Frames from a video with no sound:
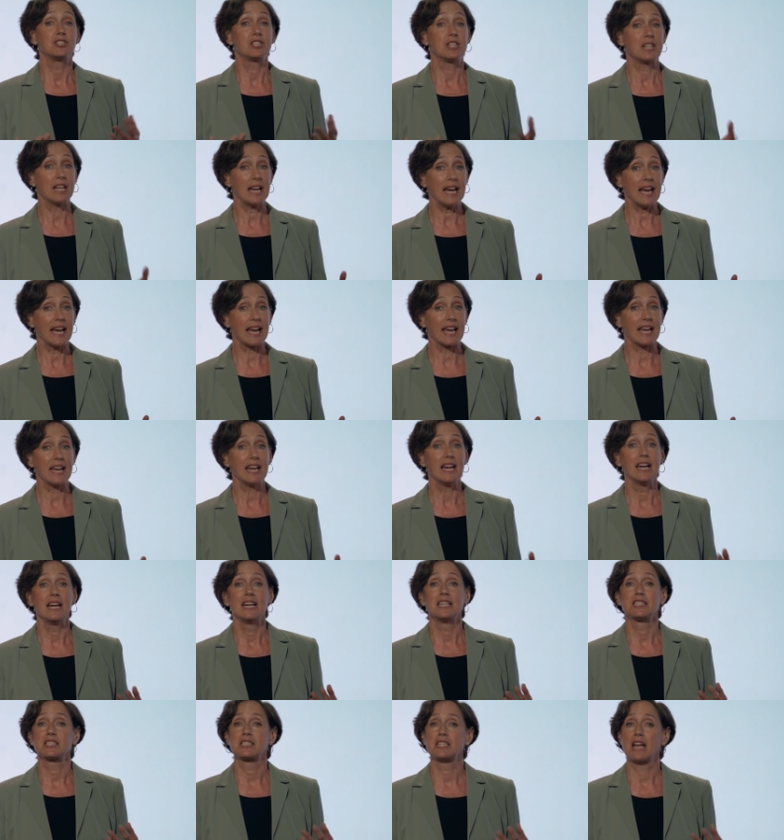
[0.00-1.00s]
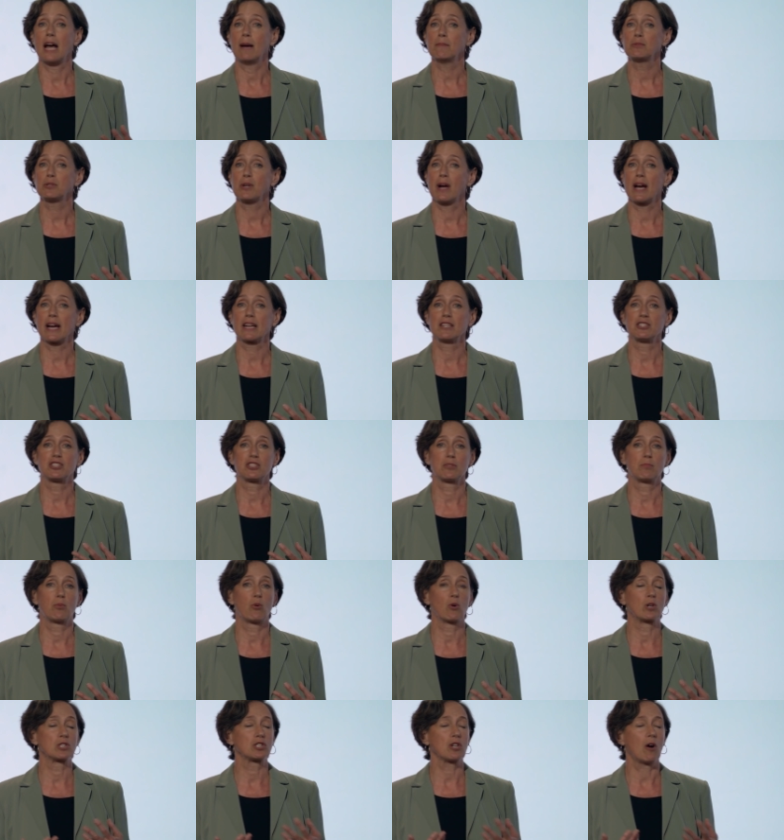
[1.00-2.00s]
Today, Snapdragon
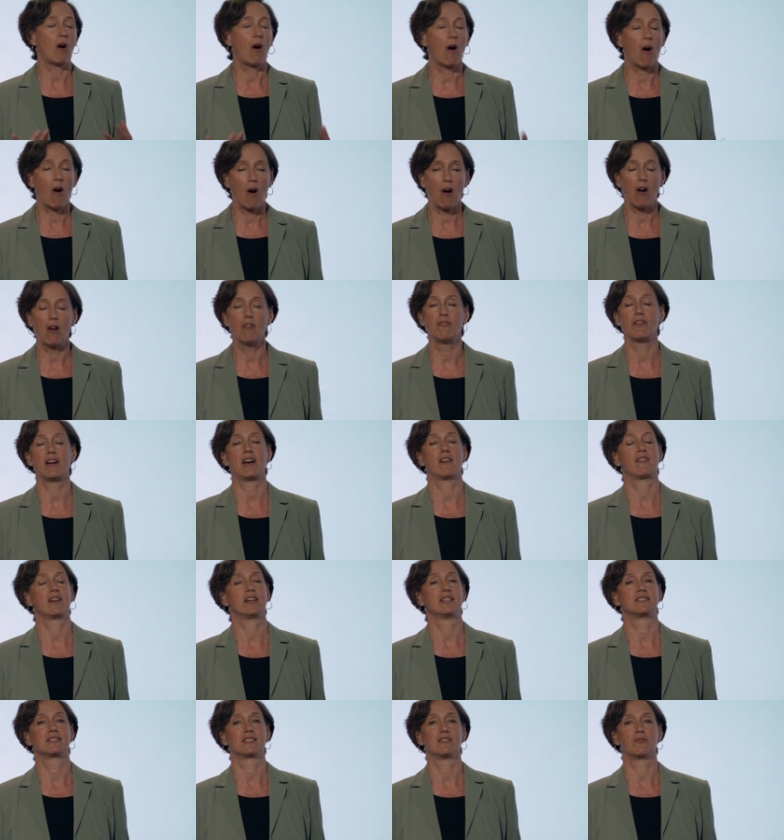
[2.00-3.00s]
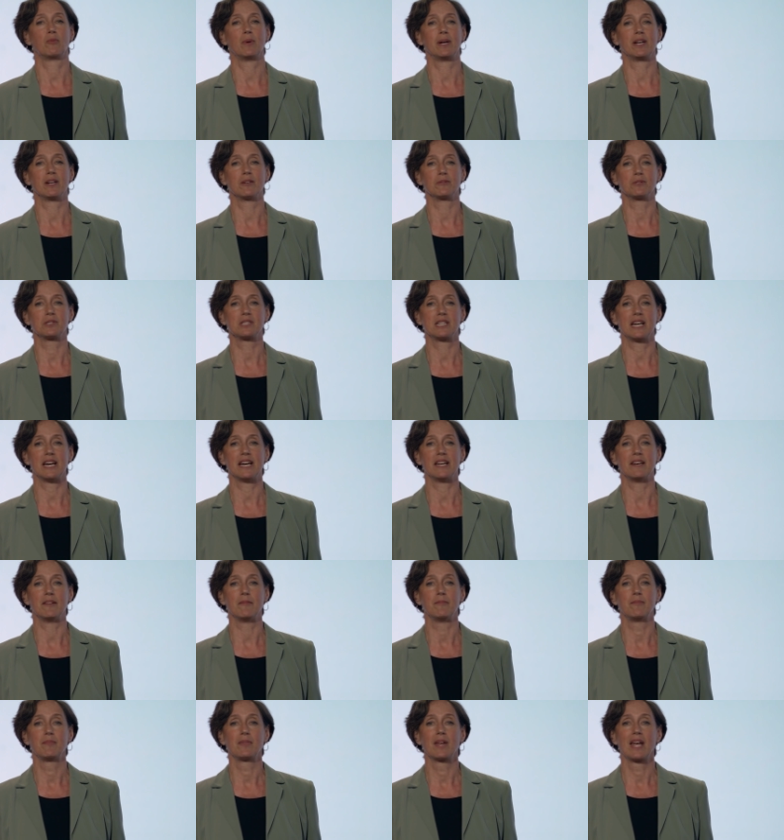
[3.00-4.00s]
supports all variants of Windows 10.
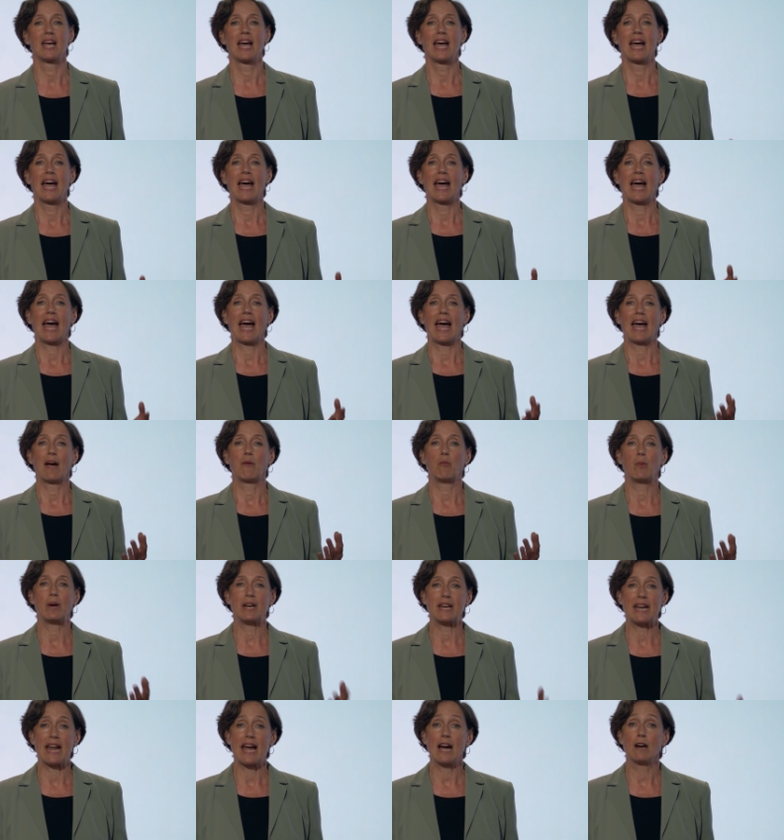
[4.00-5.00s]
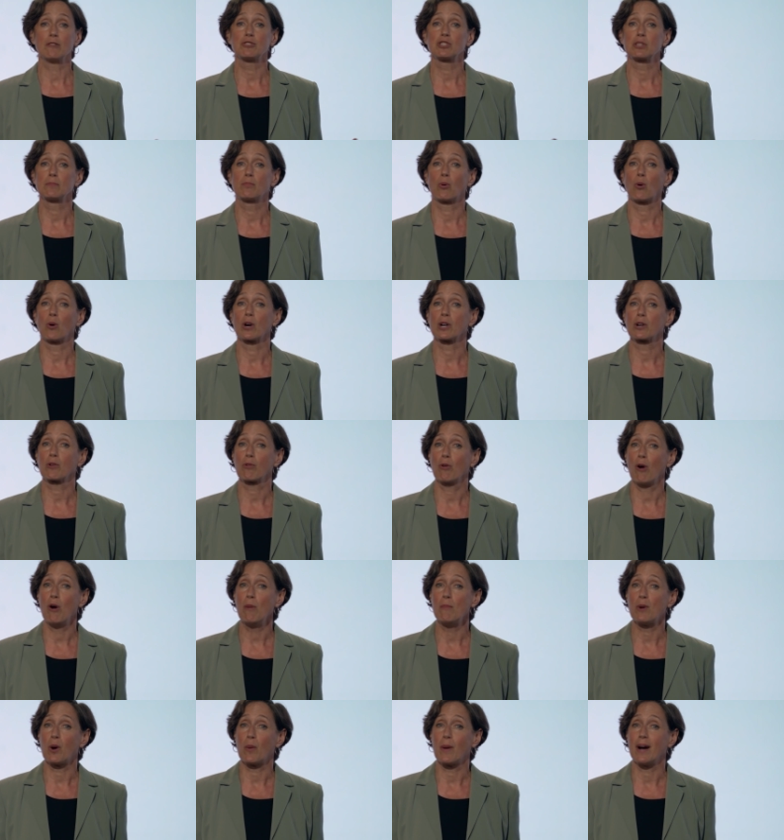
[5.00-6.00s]
We now support
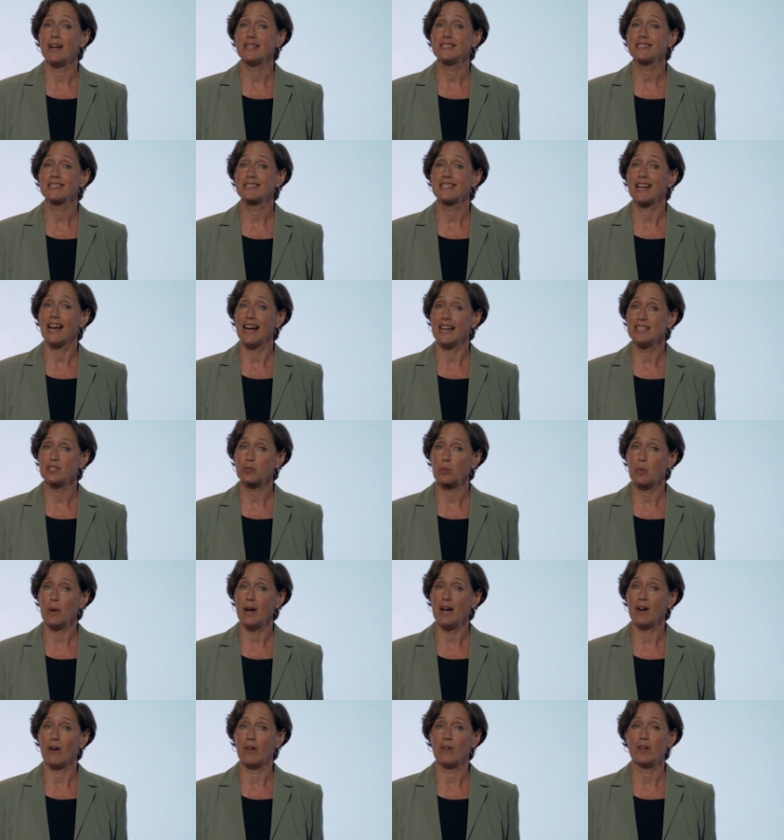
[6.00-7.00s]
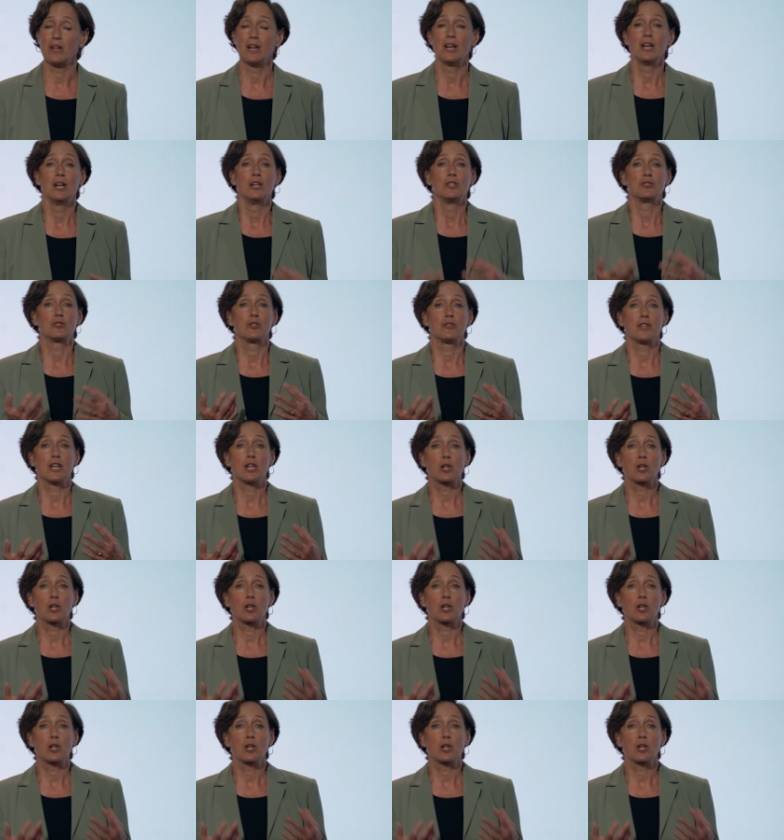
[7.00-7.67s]
Chrome OS as well, so